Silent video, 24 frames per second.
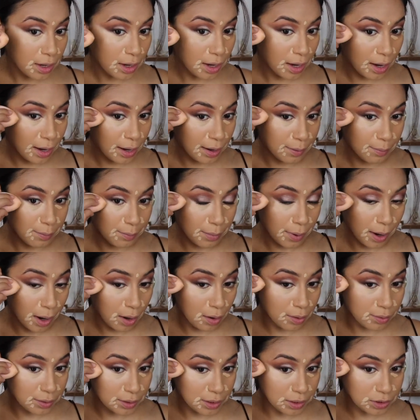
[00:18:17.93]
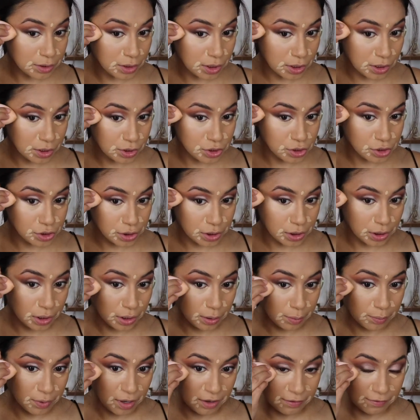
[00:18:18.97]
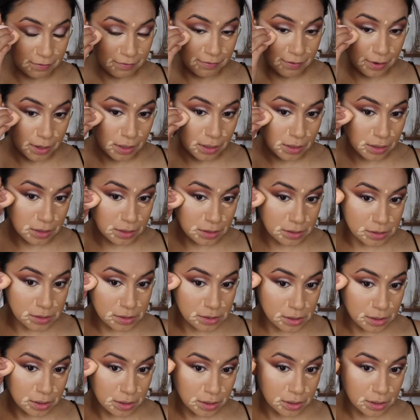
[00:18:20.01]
I am barely touching my face.